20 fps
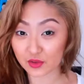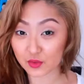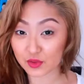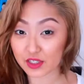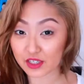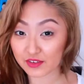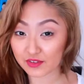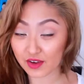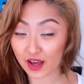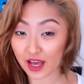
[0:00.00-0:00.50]

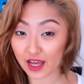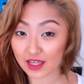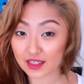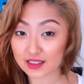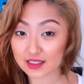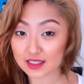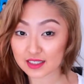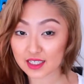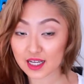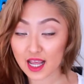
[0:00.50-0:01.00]
really
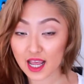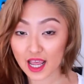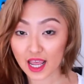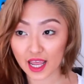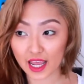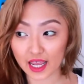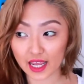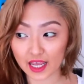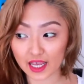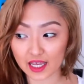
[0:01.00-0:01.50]
fast
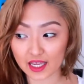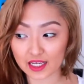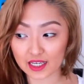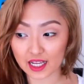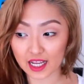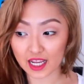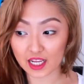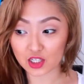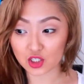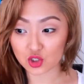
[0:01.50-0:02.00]
and
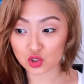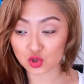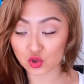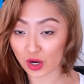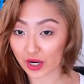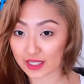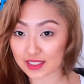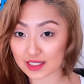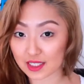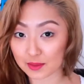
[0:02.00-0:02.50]
it
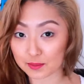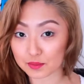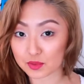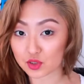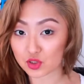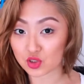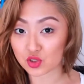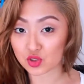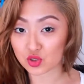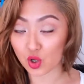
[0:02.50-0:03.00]
dries up
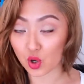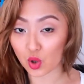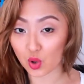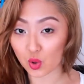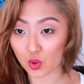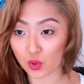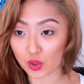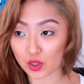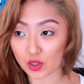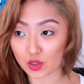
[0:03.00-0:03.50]

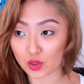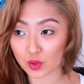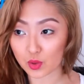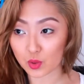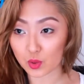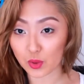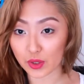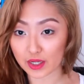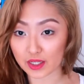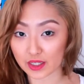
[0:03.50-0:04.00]
so
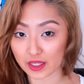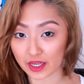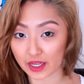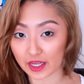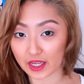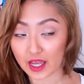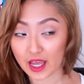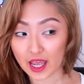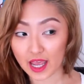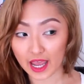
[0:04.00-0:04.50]

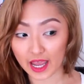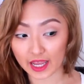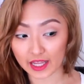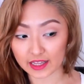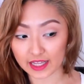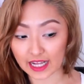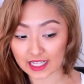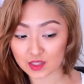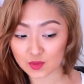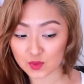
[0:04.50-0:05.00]
quickly.
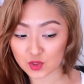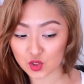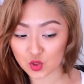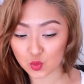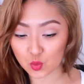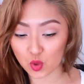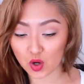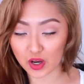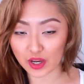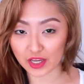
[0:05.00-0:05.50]
And that's what you
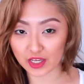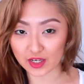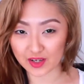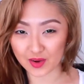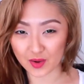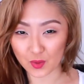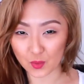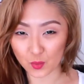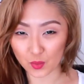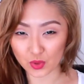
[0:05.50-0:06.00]
want
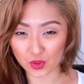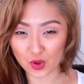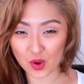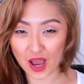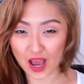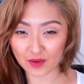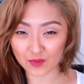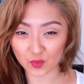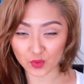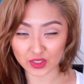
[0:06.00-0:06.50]
when you
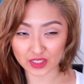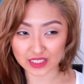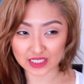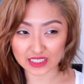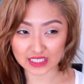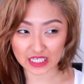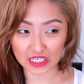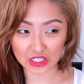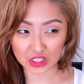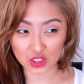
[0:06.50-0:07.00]
have oily
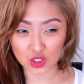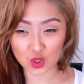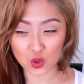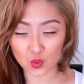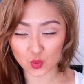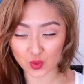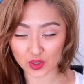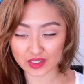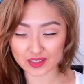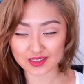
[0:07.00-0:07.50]
skin. You
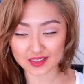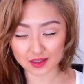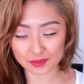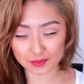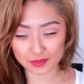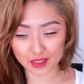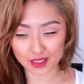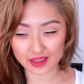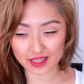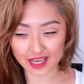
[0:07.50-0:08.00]
don't want
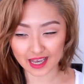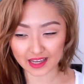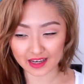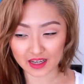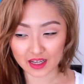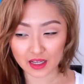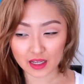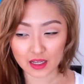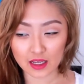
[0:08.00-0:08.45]
something that